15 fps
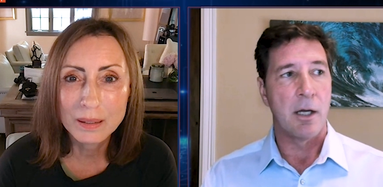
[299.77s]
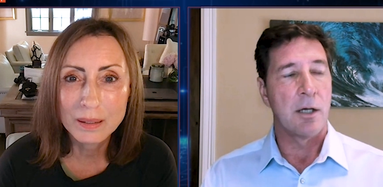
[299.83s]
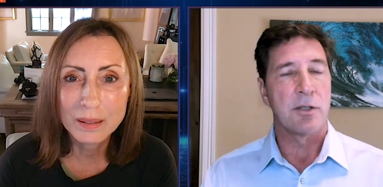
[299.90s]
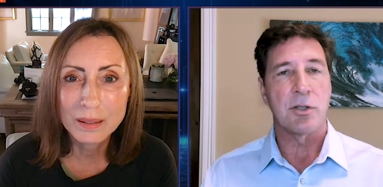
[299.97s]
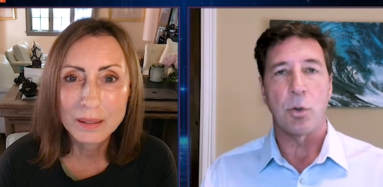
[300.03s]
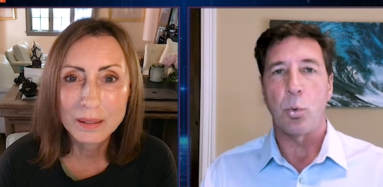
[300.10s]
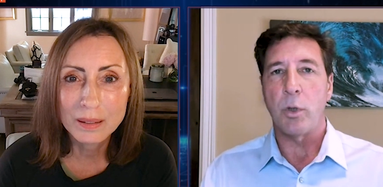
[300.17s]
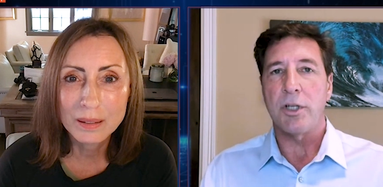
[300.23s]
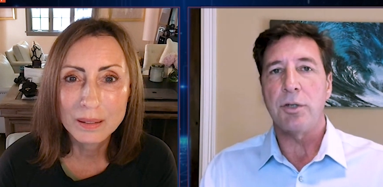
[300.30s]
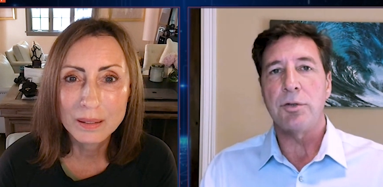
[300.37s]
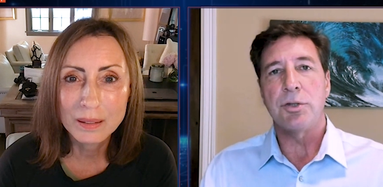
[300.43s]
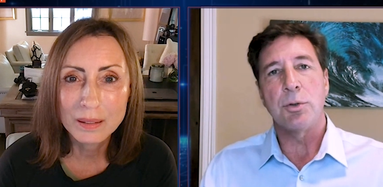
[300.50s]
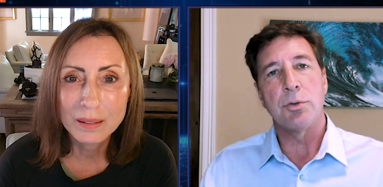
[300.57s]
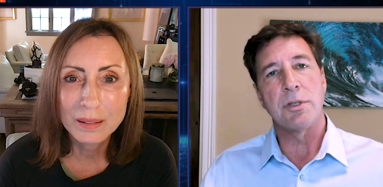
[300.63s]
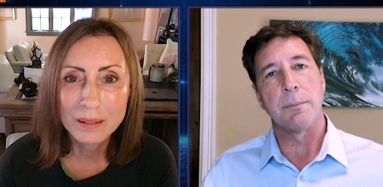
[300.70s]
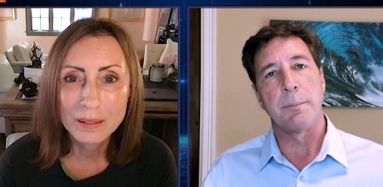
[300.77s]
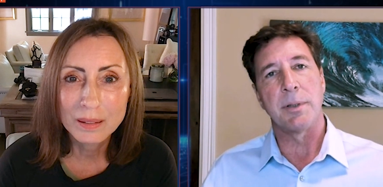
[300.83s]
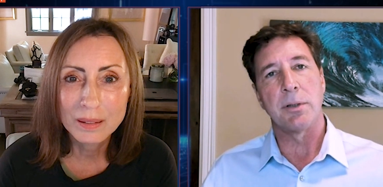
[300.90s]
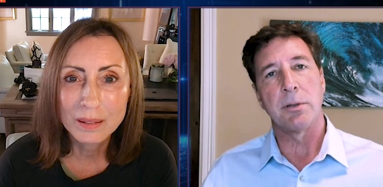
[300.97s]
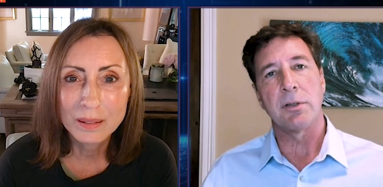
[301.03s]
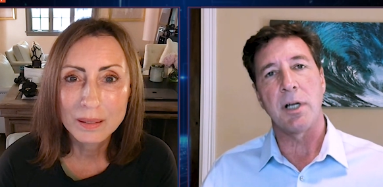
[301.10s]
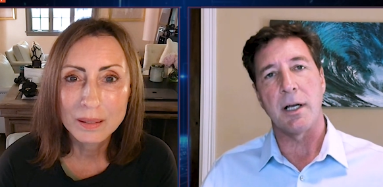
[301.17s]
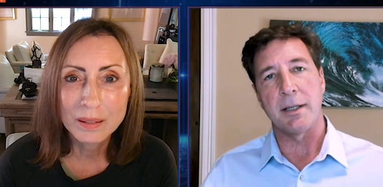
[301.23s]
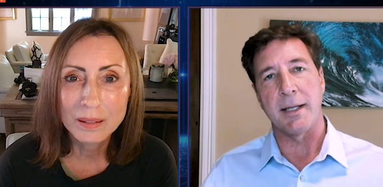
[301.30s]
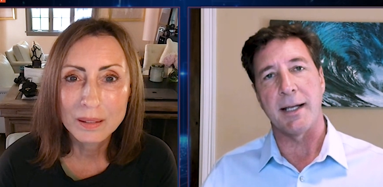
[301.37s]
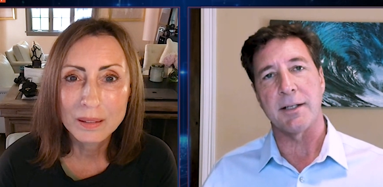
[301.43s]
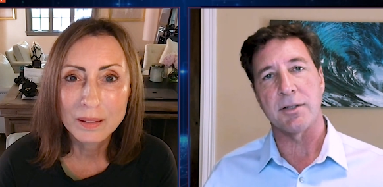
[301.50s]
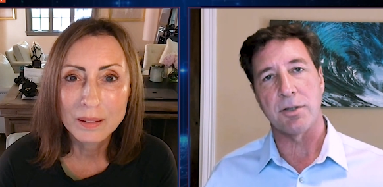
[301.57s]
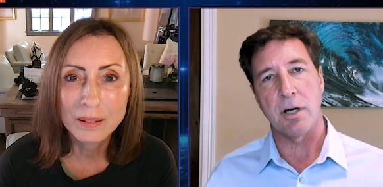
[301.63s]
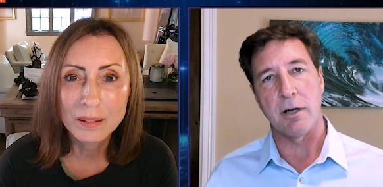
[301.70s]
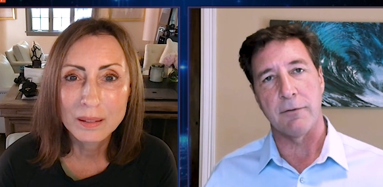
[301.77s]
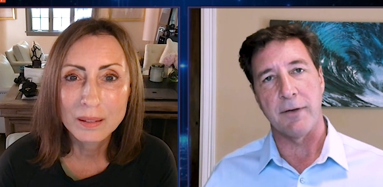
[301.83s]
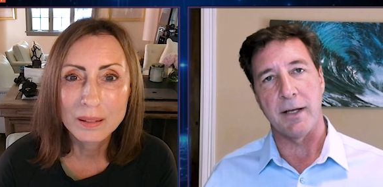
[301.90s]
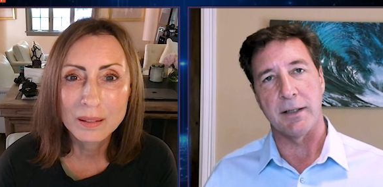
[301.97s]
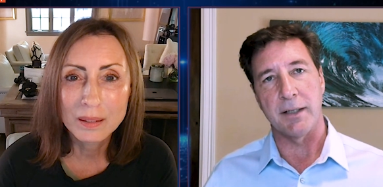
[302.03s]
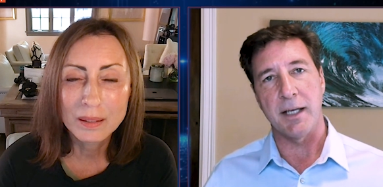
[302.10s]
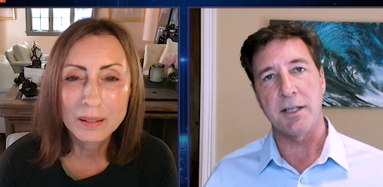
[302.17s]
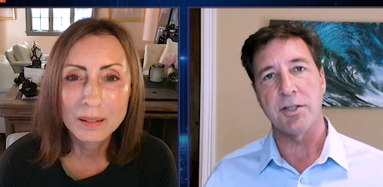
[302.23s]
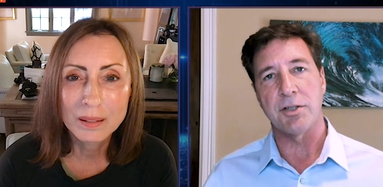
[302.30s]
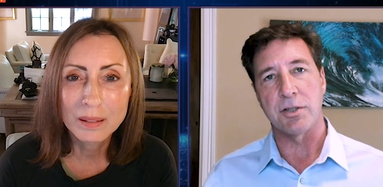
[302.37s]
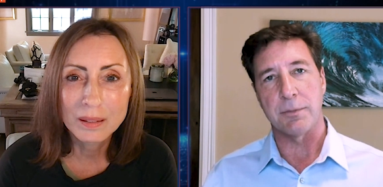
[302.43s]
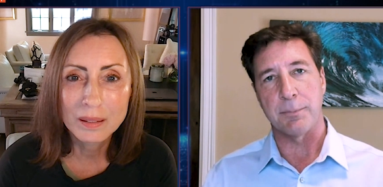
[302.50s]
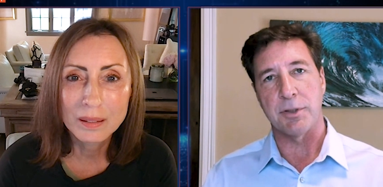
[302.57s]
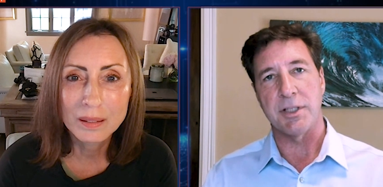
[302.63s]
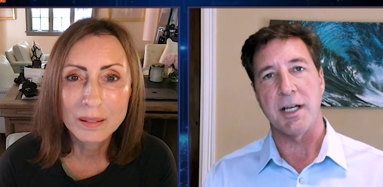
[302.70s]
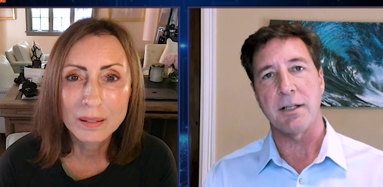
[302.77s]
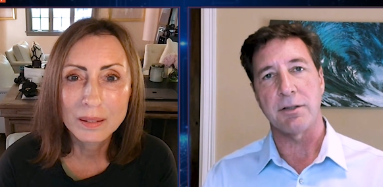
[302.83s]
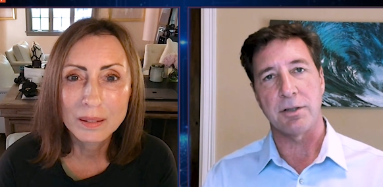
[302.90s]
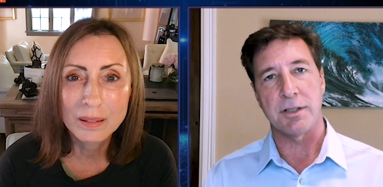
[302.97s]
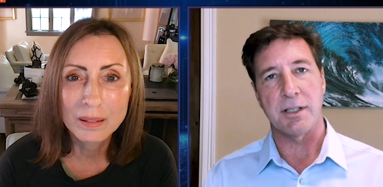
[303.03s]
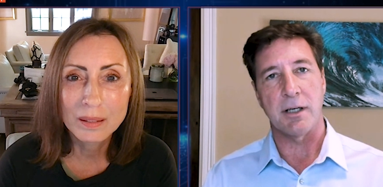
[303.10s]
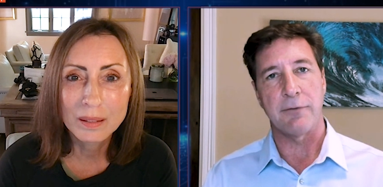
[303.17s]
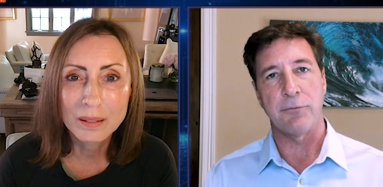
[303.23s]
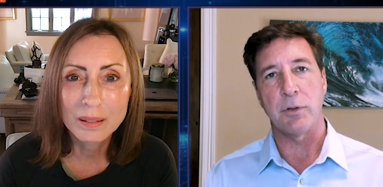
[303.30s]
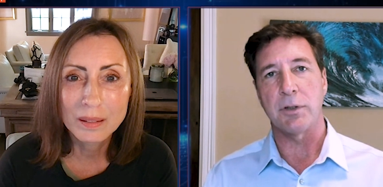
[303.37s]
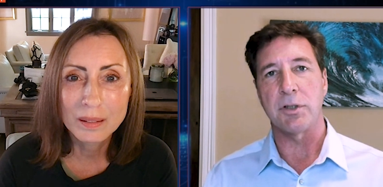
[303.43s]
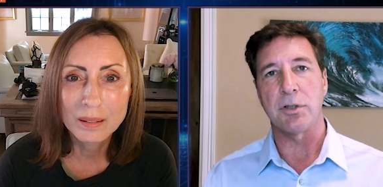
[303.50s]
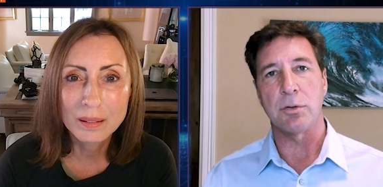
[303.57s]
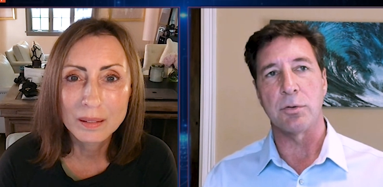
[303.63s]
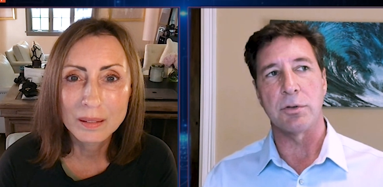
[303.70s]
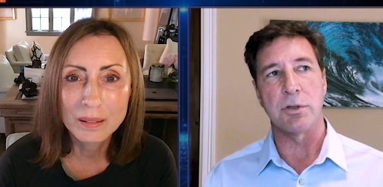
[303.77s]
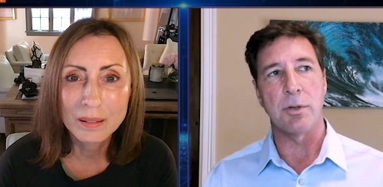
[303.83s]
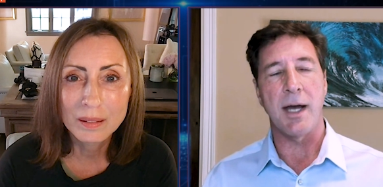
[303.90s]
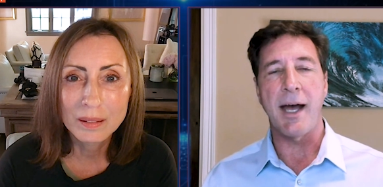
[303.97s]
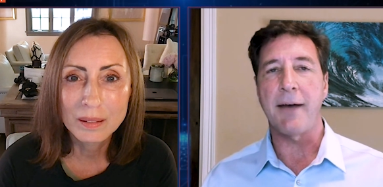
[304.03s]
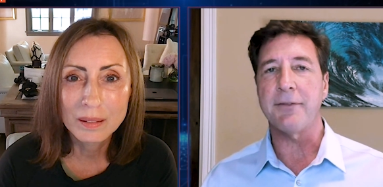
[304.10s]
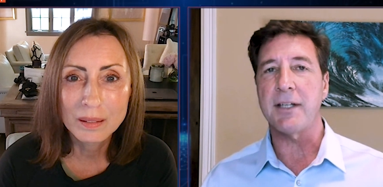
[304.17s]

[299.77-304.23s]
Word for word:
Speaker 1: So, what do you do to build on that strong foundation to protect yourself? Well, you, you have